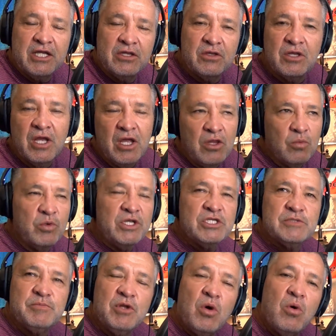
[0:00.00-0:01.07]
And the
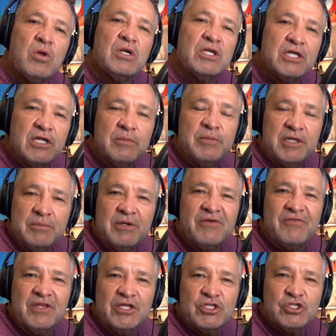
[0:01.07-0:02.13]
wind's blowing a little bit, but
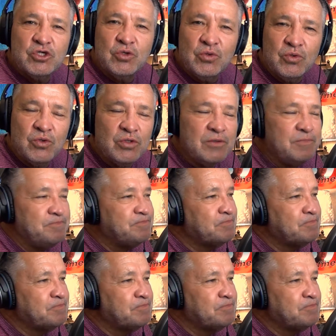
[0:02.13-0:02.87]
everything's cool.